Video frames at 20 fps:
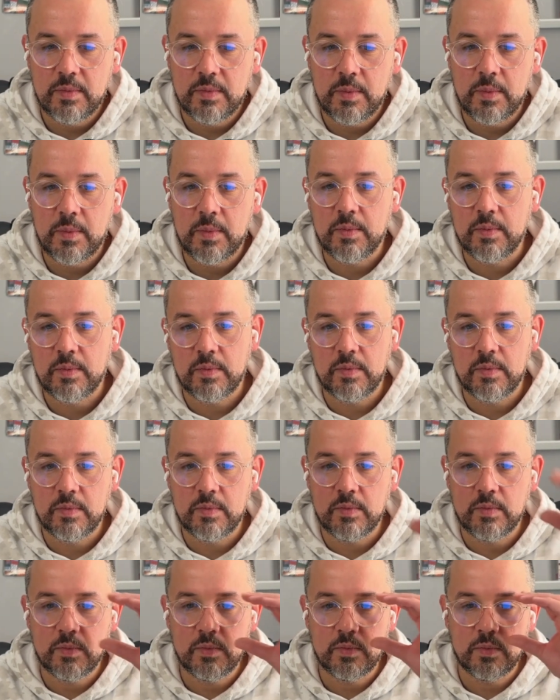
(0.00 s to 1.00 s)

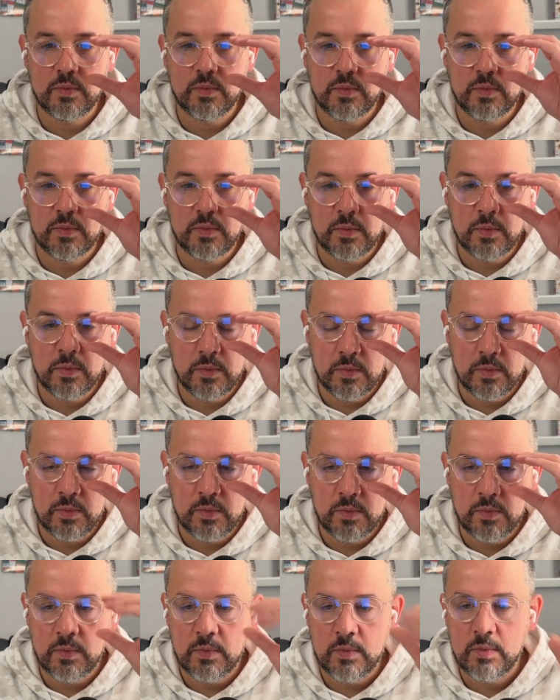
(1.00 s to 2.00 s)

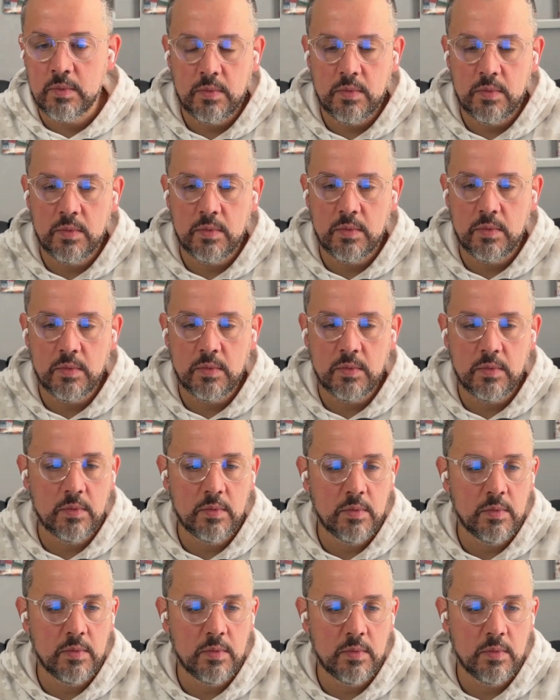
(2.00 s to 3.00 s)

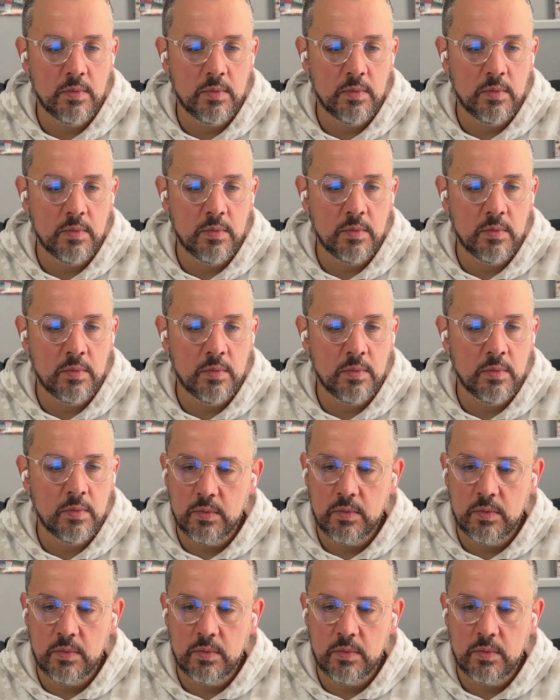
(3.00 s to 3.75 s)
(silent)